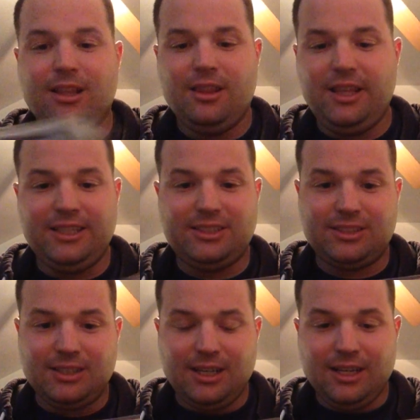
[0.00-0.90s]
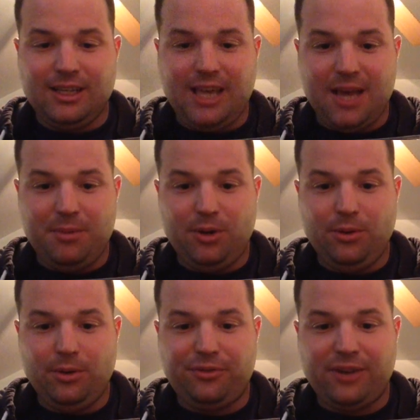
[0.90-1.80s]
This
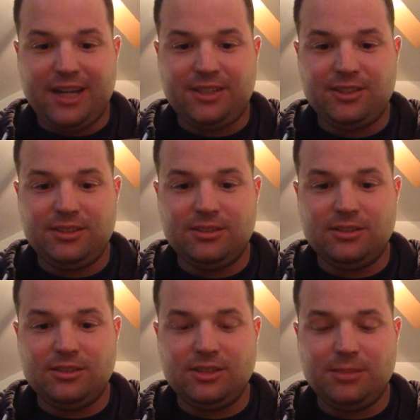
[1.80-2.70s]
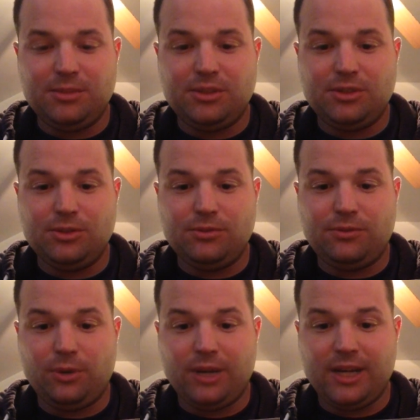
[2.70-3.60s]
camo refractor number to
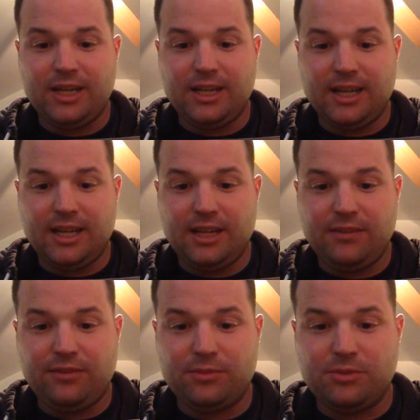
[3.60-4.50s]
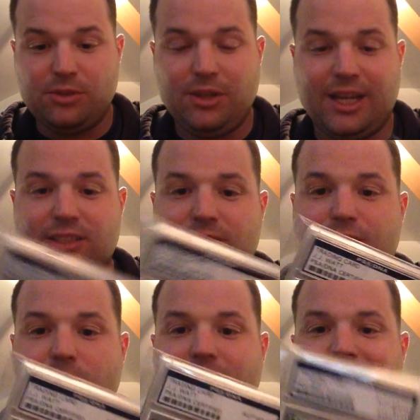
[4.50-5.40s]
$499 from
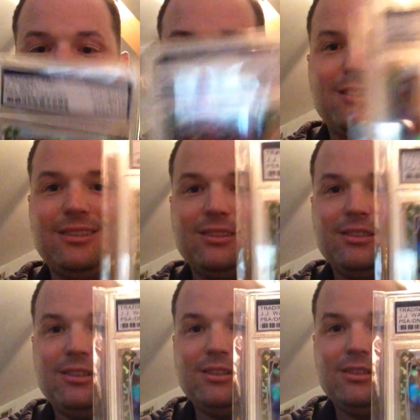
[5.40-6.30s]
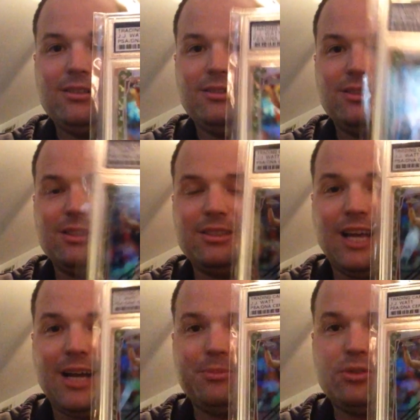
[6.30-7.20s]
2014. This is
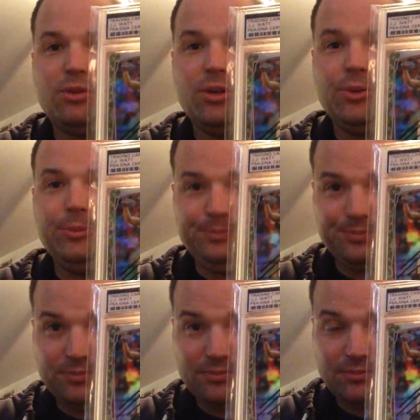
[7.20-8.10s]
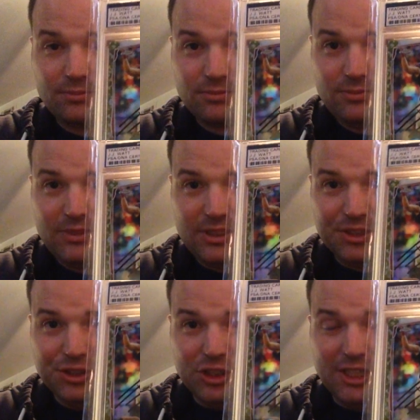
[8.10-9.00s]
Topps Chrome.
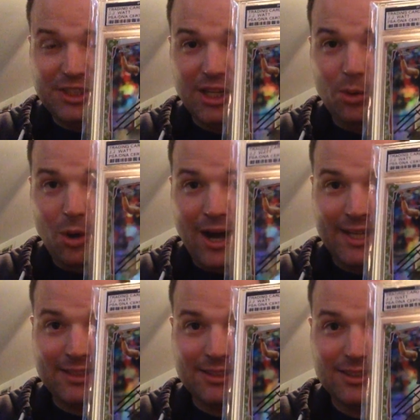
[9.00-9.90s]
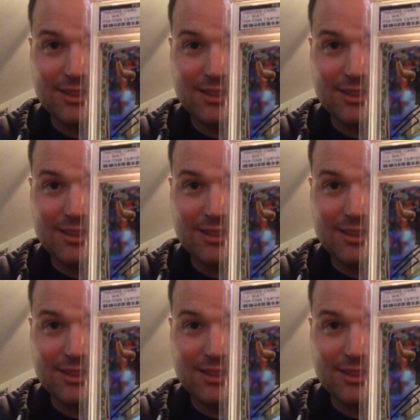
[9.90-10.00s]
JJ Watt.